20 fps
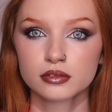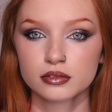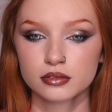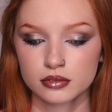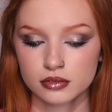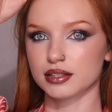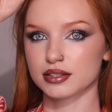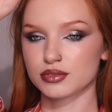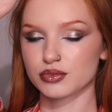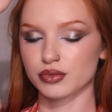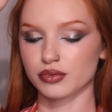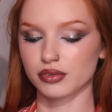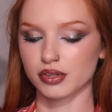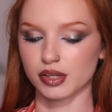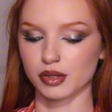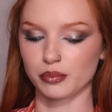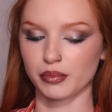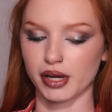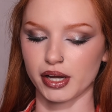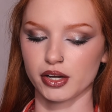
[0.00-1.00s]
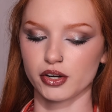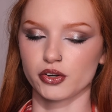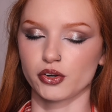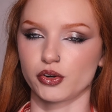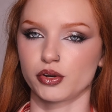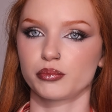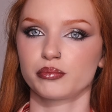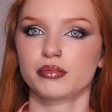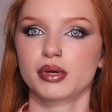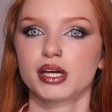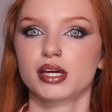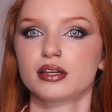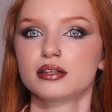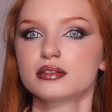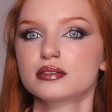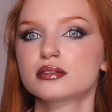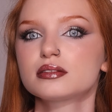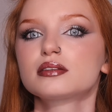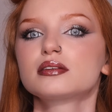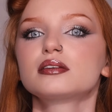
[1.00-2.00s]
Let's reveal my curtain
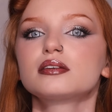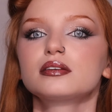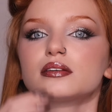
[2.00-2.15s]
bangs.